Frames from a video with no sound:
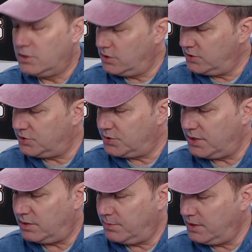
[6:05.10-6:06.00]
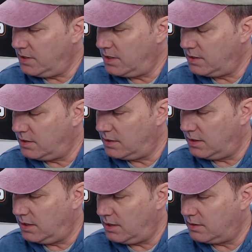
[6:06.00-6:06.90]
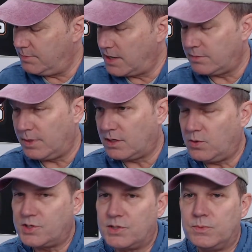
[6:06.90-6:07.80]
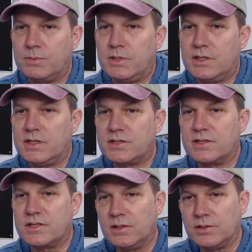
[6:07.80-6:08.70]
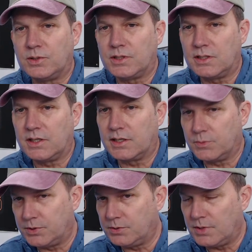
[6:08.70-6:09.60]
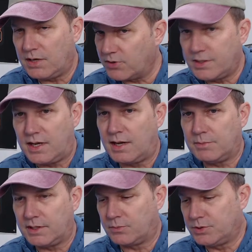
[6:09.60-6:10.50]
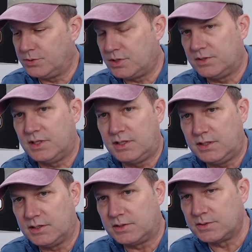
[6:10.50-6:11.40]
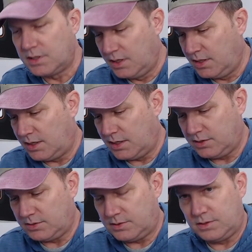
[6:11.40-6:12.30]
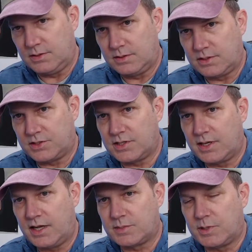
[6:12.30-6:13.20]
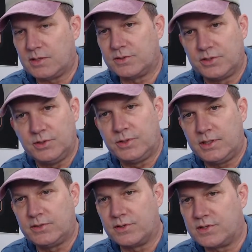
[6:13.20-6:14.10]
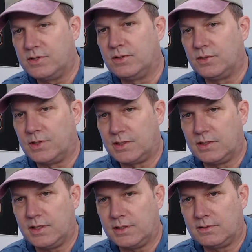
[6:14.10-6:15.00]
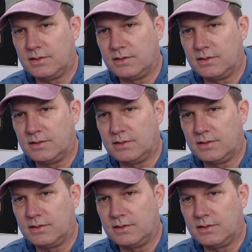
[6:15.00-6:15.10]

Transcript: Did you tell me, my question would be, is the solenoid clicking when you, every time, like when you turn the key on and touch the gas pedal, do you hear the solenoid click?